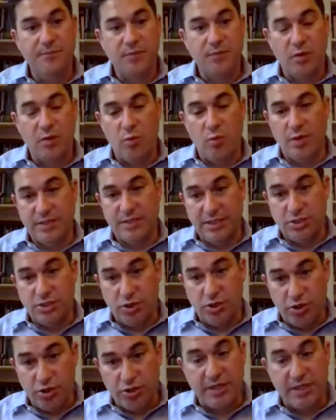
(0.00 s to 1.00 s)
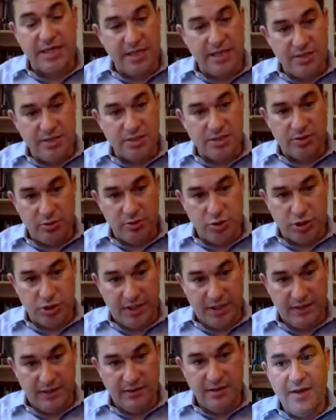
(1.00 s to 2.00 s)
was a turnkey
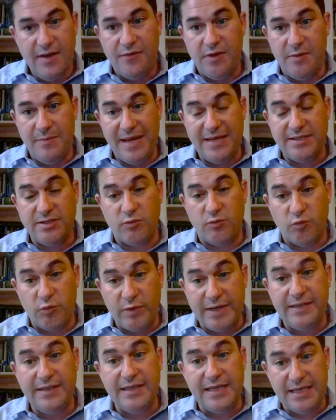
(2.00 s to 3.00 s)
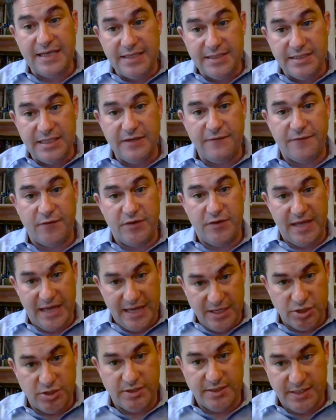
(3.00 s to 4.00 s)
solution that makes it really easy for the
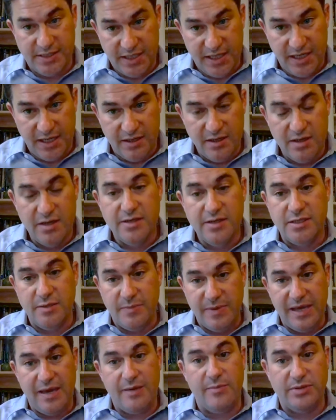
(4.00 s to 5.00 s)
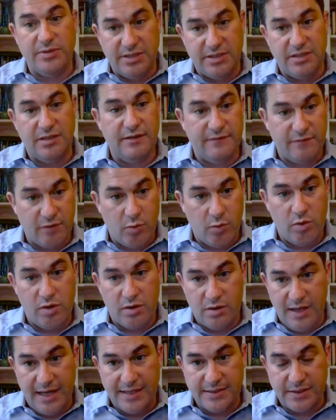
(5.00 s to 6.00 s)
agency to be able to deliver a
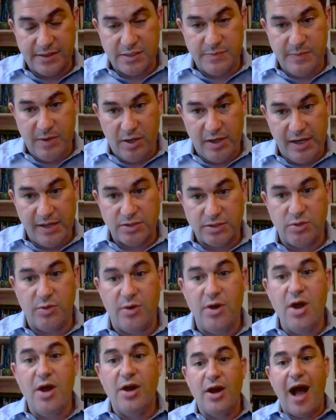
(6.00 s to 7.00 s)
world-class experience so